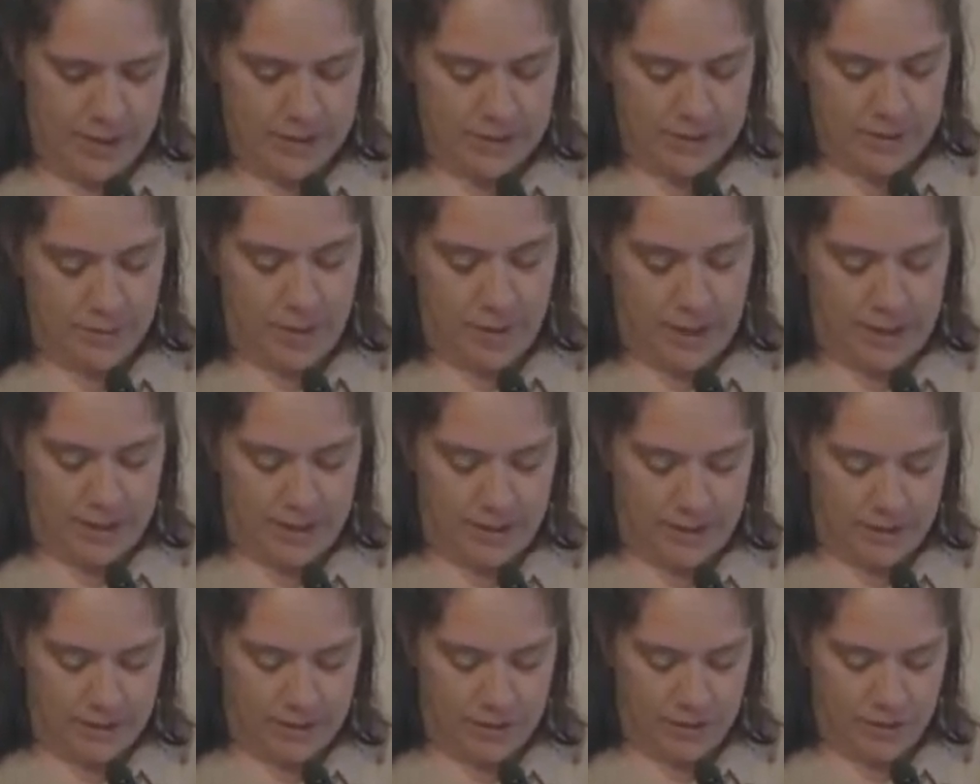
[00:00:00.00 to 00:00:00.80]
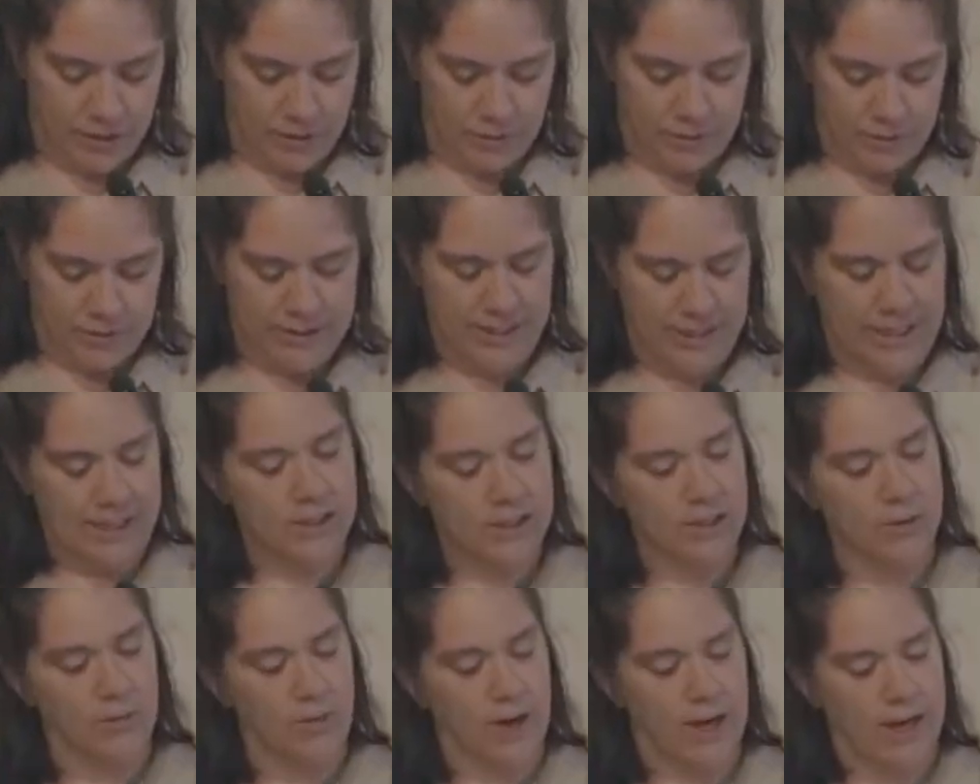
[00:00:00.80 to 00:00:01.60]
to monitor troops
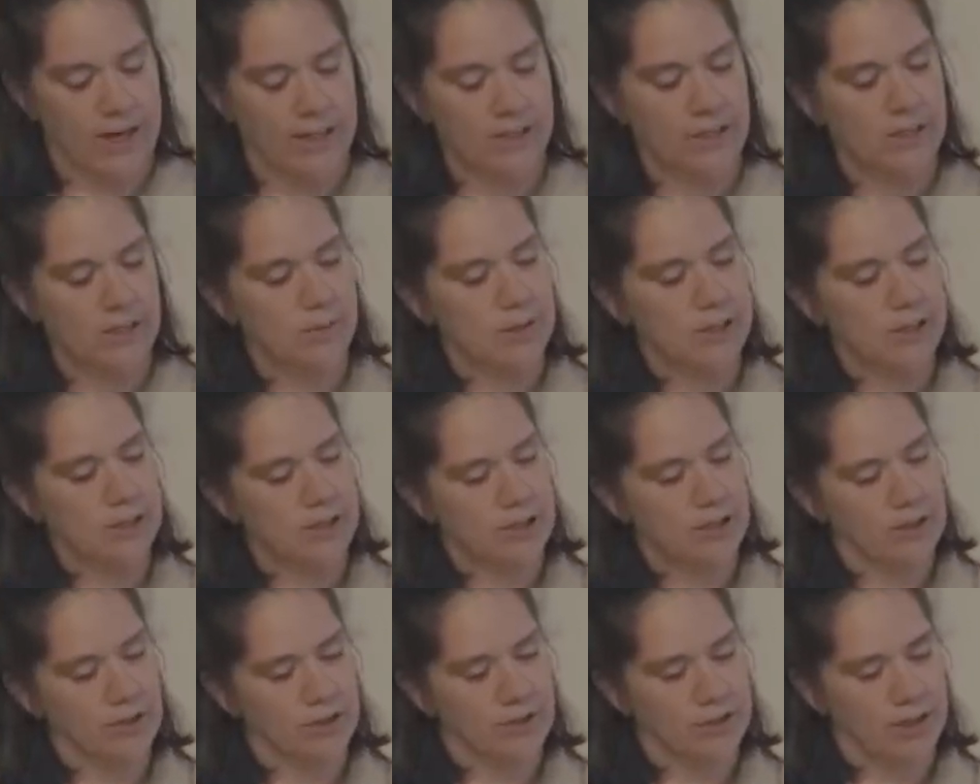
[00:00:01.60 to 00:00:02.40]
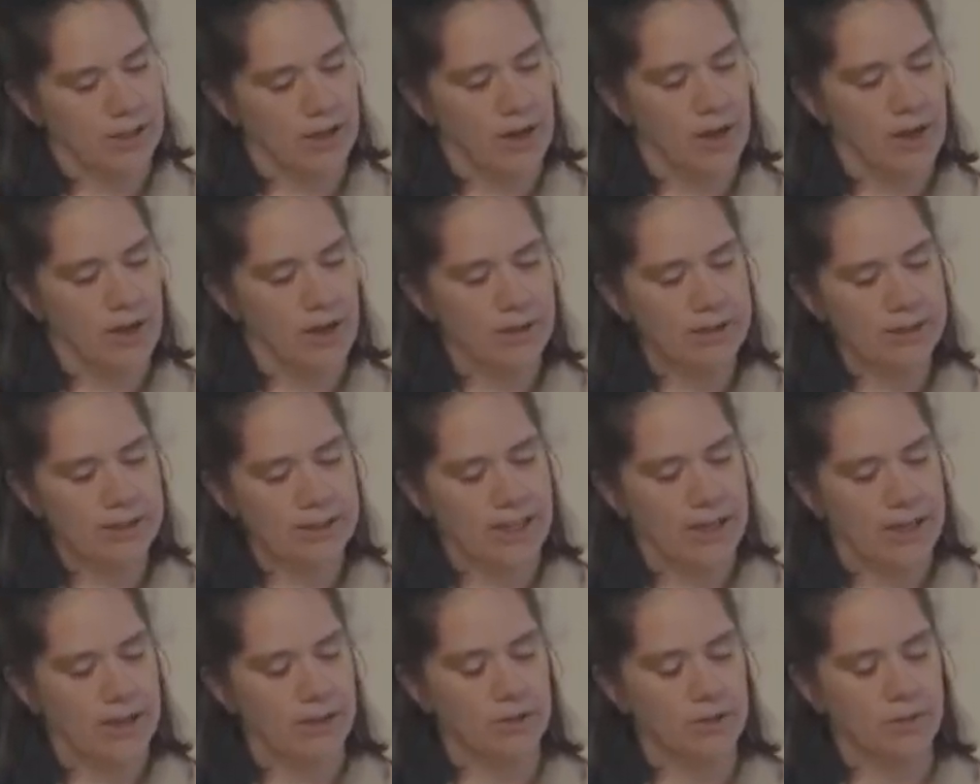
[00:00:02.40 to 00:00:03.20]
nationwide to be sure that all
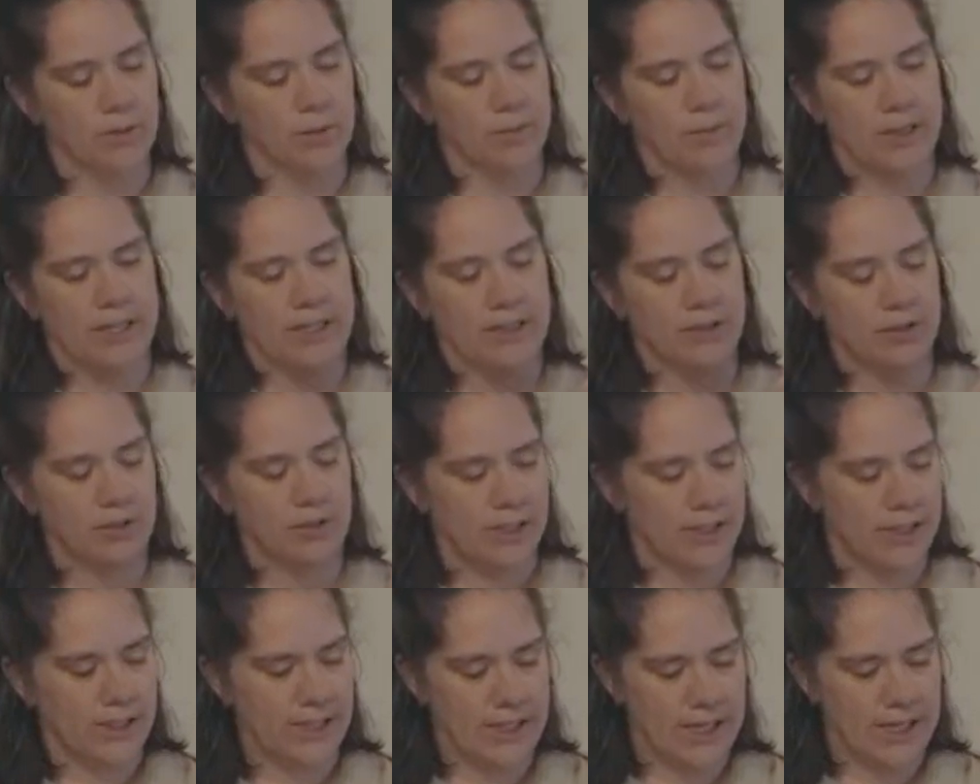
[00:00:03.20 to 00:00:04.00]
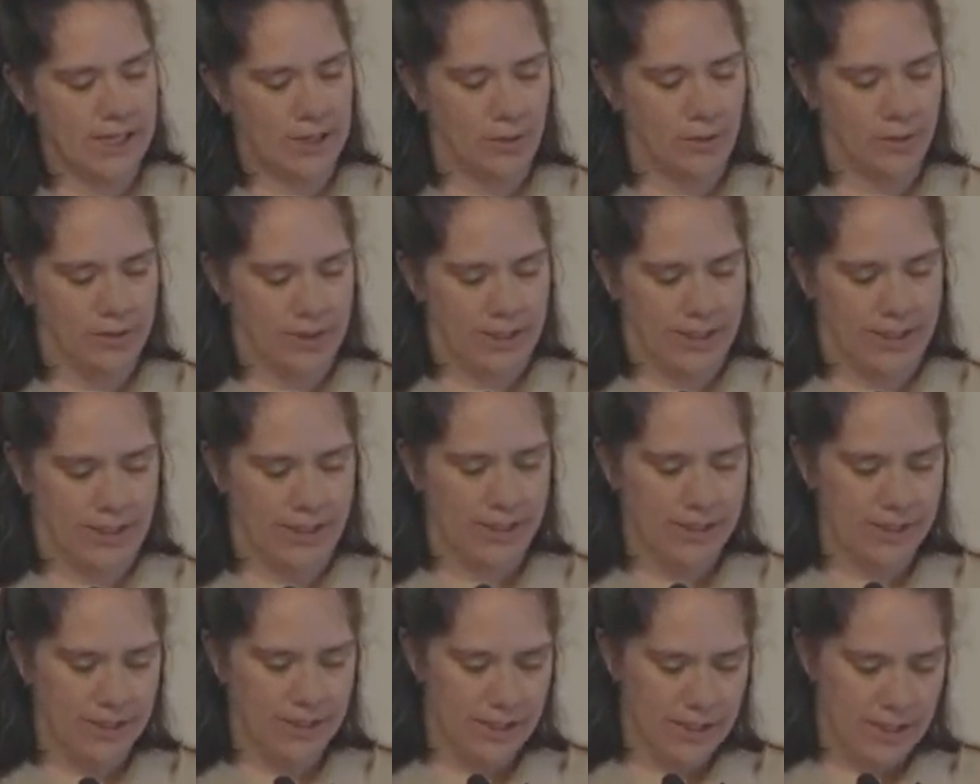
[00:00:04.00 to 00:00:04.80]
Scouts were being treated
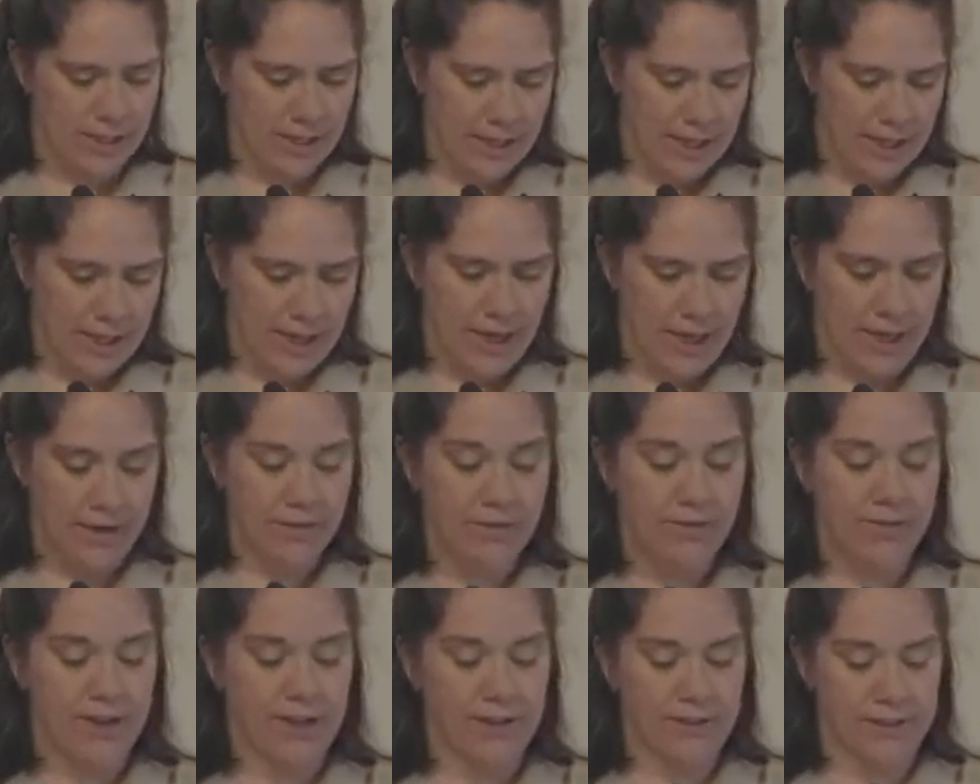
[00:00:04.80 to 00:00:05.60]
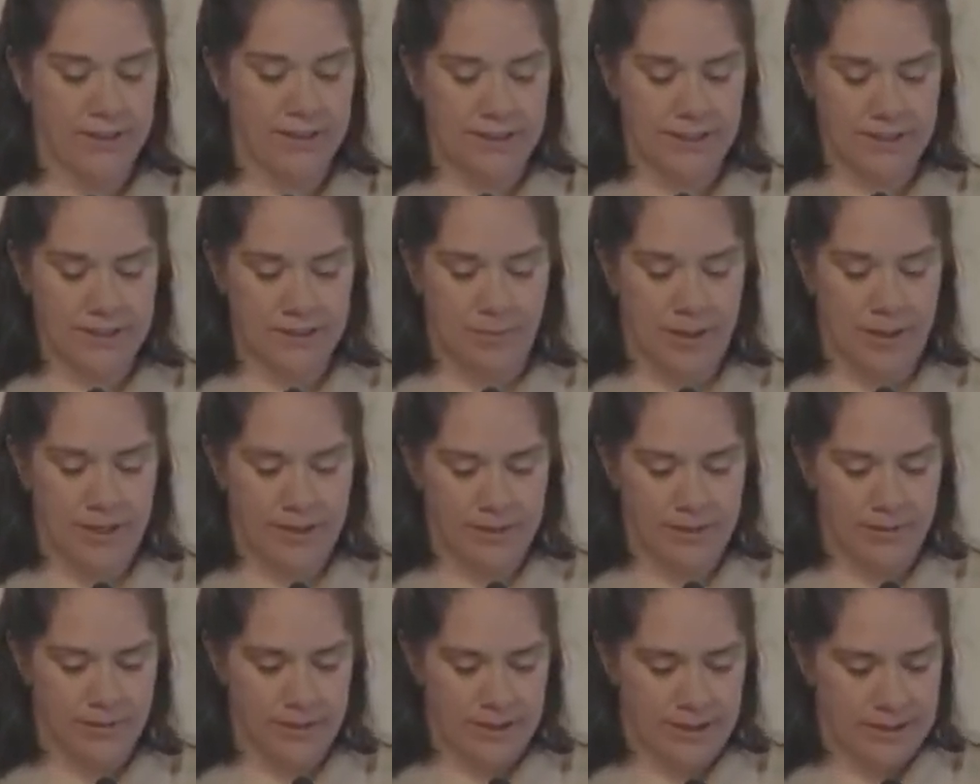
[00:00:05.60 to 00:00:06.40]
equally and fairly despite
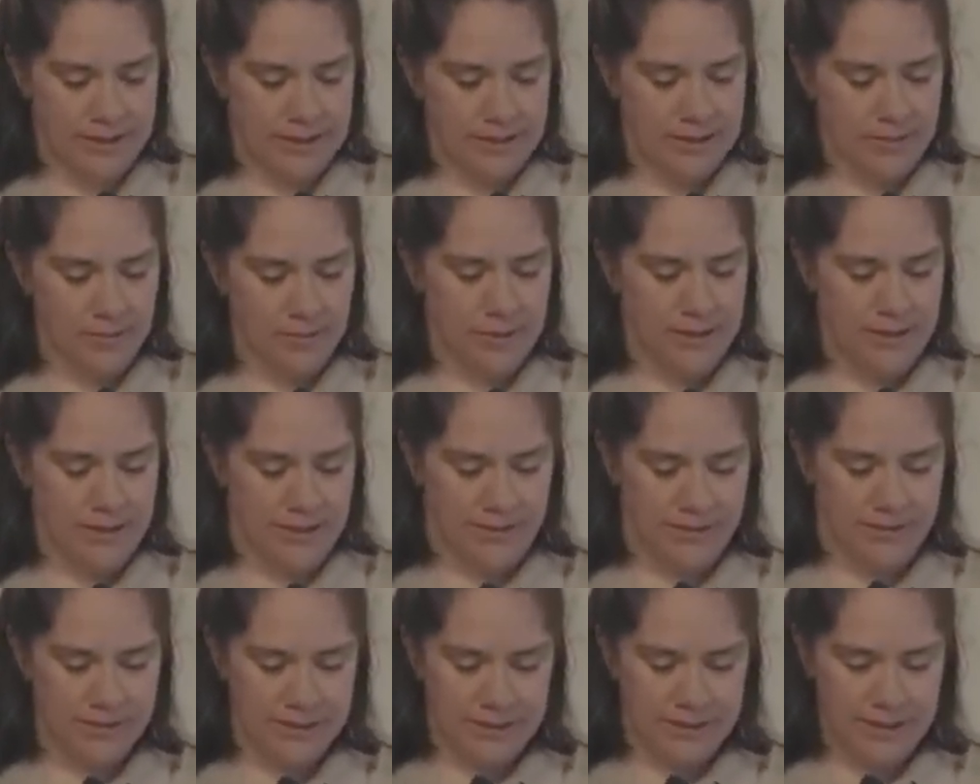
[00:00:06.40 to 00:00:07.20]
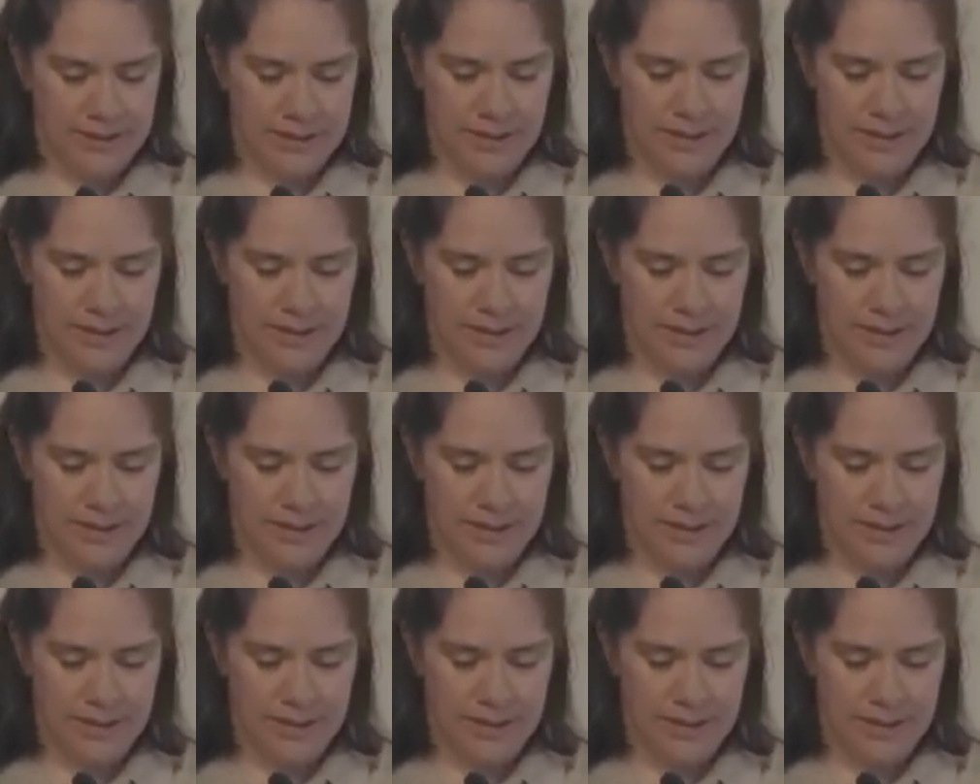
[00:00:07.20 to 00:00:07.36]
their religious beliefs,